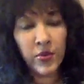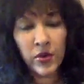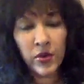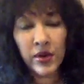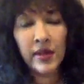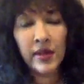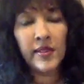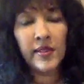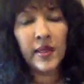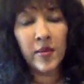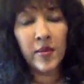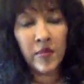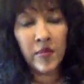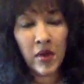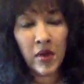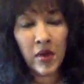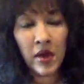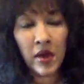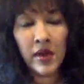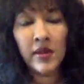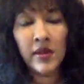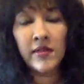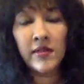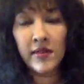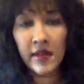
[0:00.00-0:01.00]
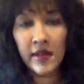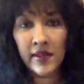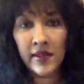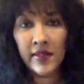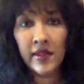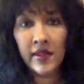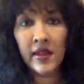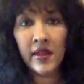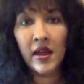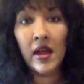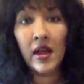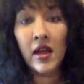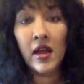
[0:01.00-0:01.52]
putting their minds and
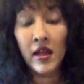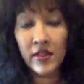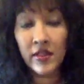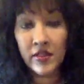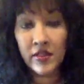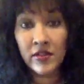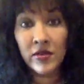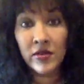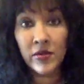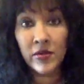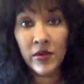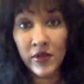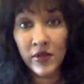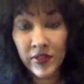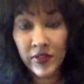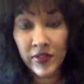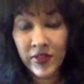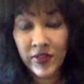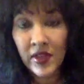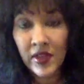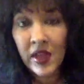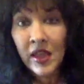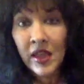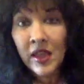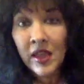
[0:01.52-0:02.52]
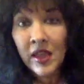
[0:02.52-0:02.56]
their hearts towards